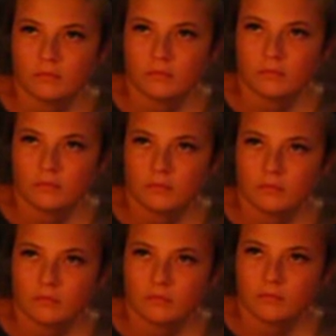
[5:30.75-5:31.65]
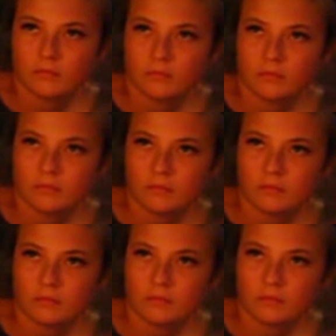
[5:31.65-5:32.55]

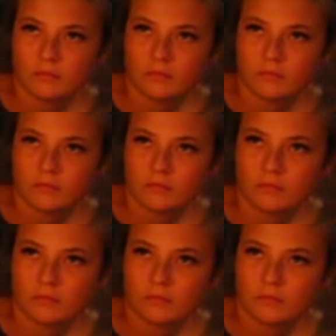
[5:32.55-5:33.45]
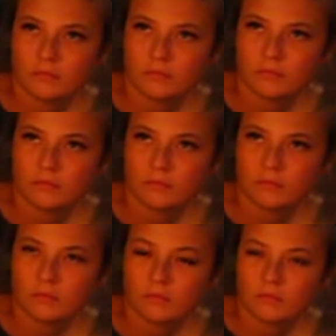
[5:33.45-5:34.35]

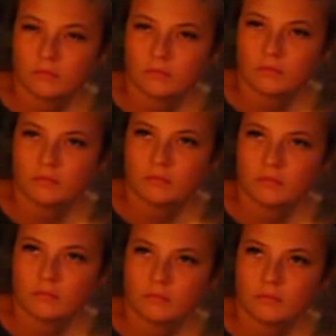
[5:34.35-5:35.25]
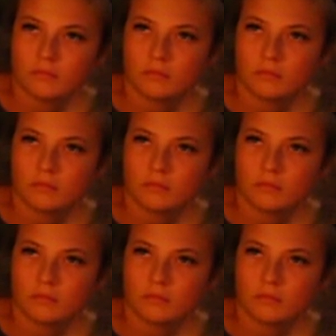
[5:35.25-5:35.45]
(silent)